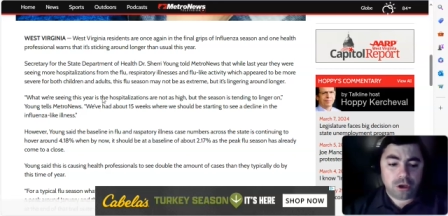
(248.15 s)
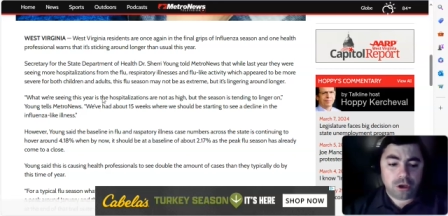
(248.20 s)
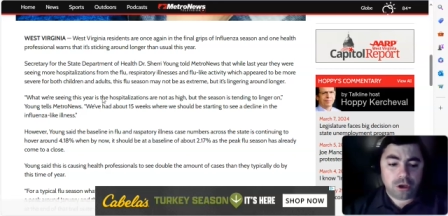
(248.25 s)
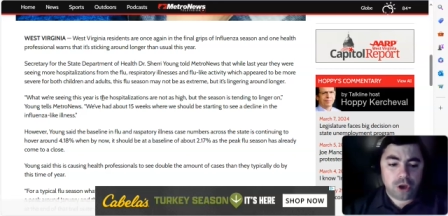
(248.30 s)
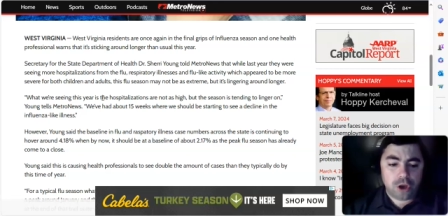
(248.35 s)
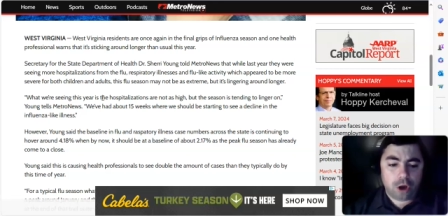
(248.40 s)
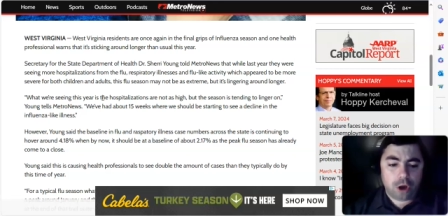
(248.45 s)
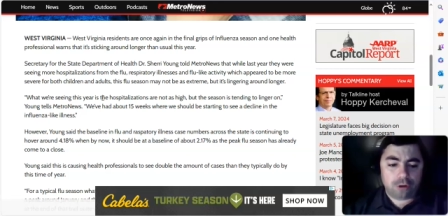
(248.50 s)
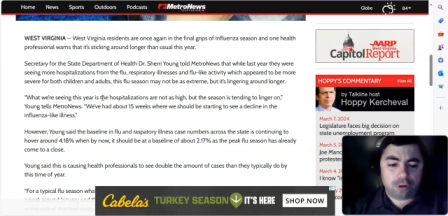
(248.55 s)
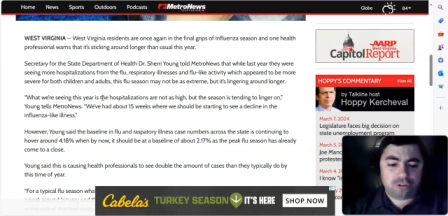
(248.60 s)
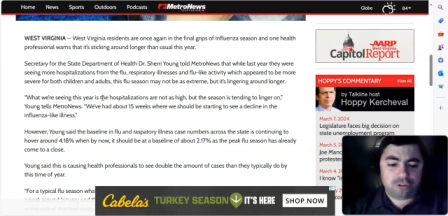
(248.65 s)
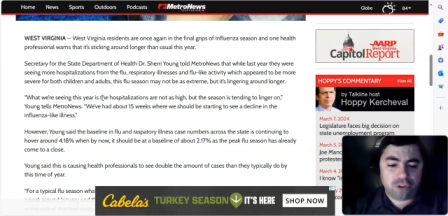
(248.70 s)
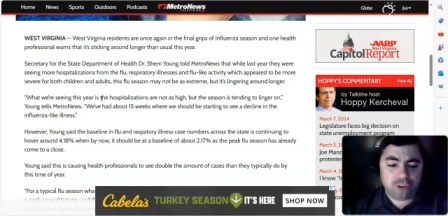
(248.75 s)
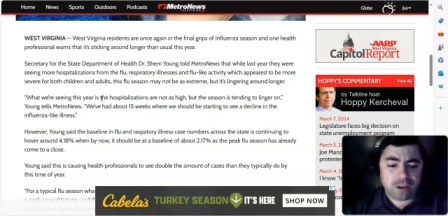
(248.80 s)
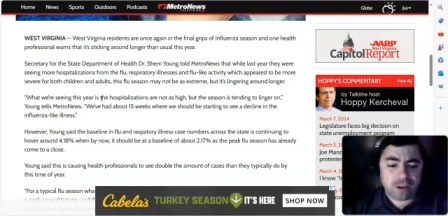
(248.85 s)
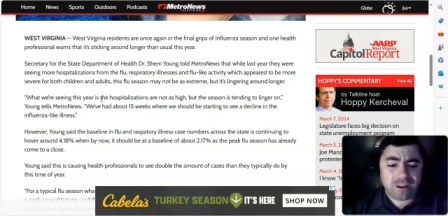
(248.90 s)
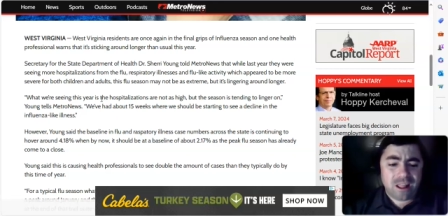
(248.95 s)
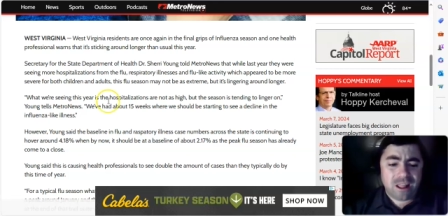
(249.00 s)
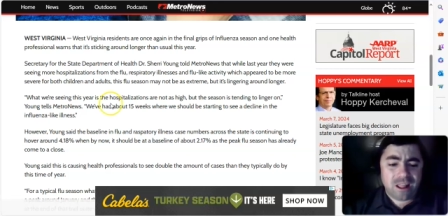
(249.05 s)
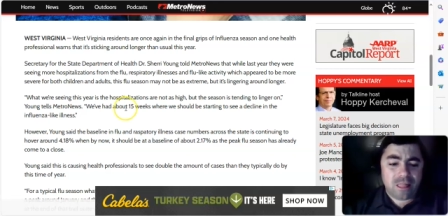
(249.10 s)
Young
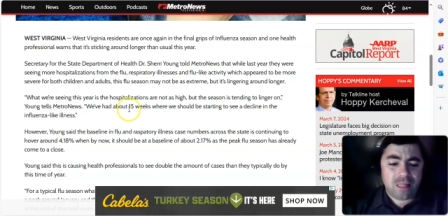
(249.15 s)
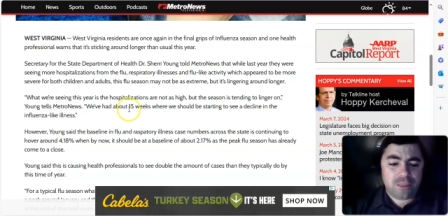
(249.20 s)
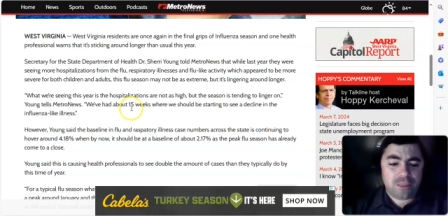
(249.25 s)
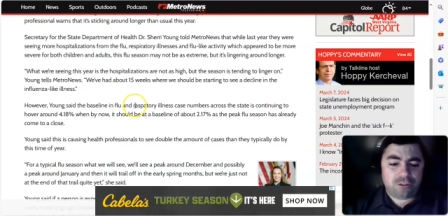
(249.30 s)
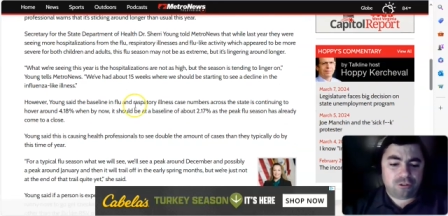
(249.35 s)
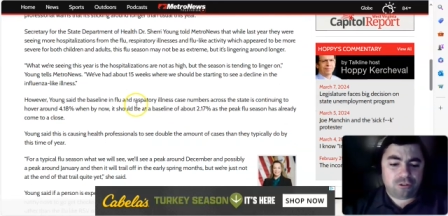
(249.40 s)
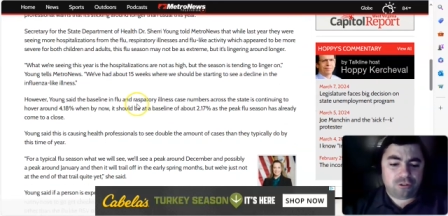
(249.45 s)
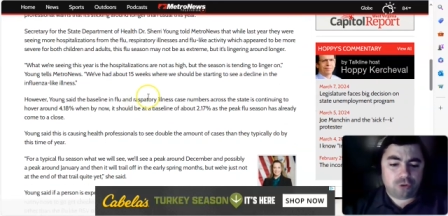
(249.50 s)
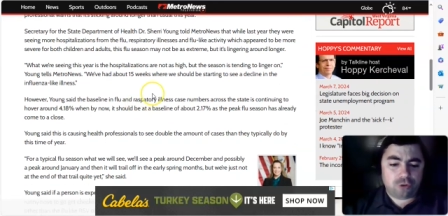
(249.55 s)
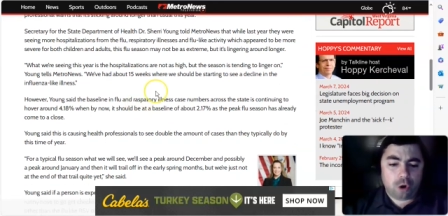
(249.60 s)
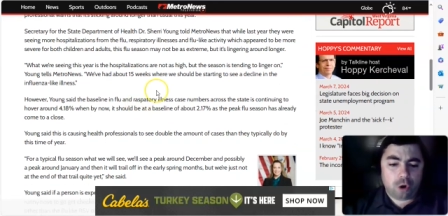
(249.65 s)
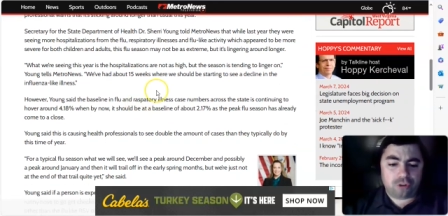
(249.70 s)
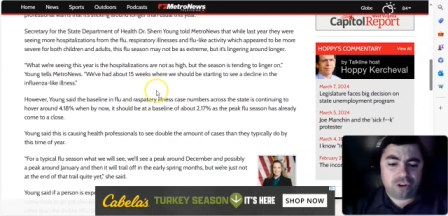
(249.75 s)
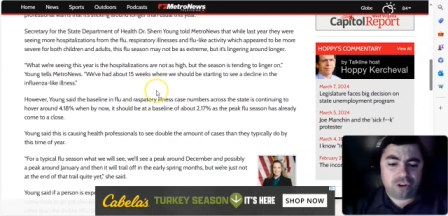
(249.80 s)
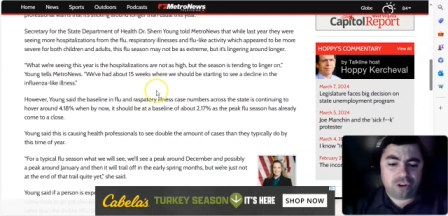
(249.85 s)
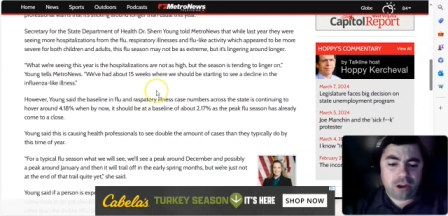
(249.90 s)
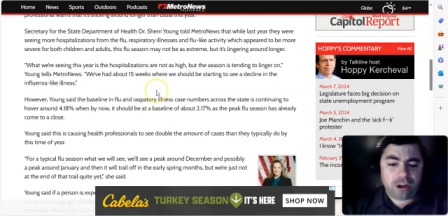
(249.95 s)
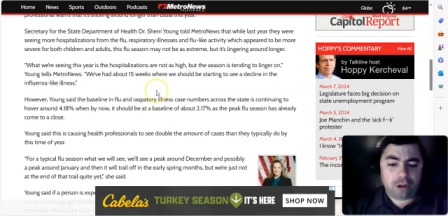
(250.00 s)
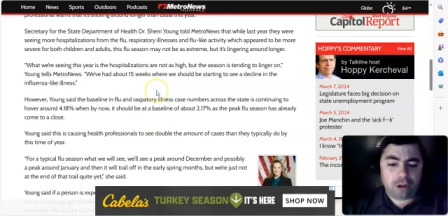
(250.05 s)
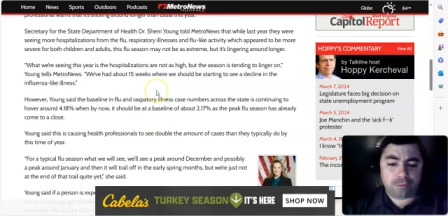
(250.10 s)
said this is
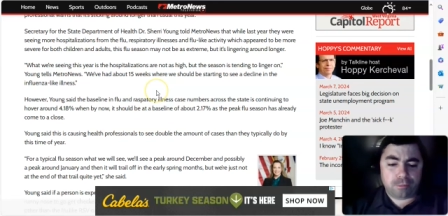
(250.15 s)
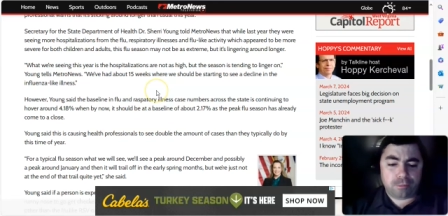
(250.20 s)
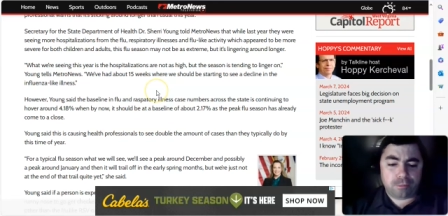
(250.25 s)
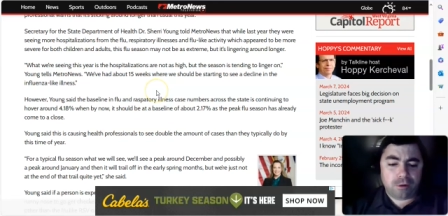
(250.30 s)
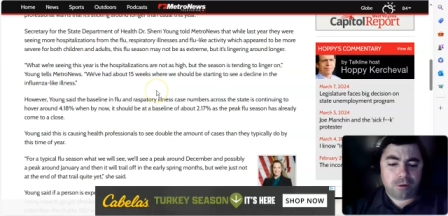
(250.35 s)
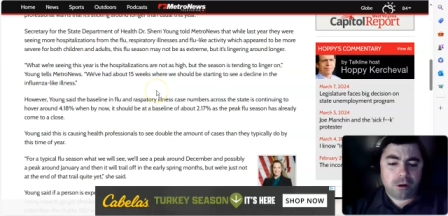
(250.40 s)
causing health